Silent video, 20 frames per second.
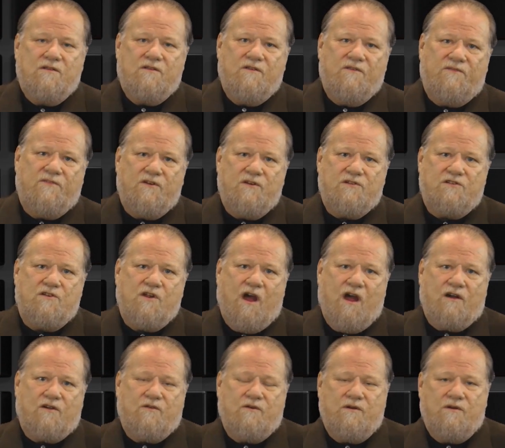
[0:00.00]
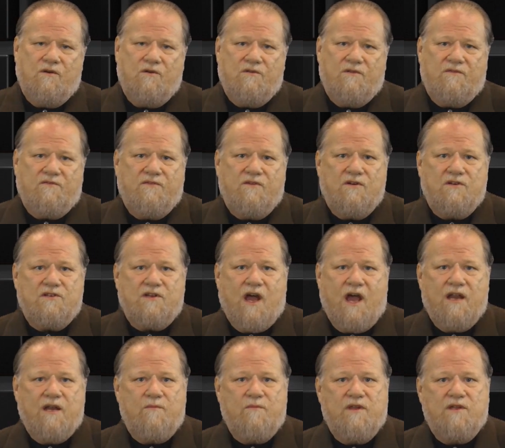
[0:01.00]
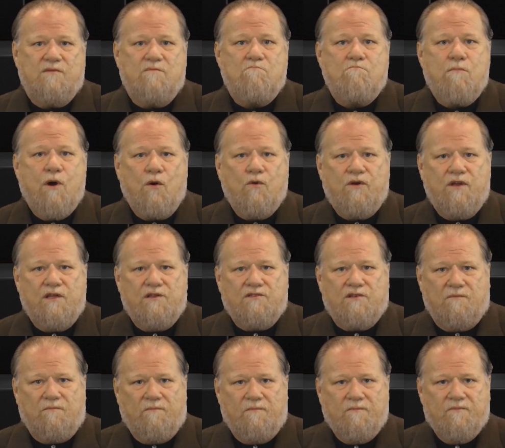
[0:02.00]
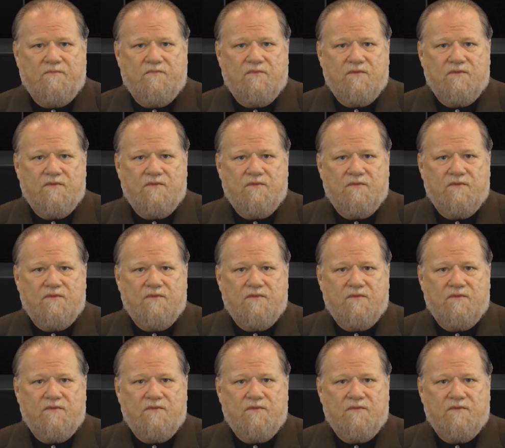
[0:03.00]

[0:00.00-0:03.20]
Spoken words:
The first doctrine, or the first item, is monism.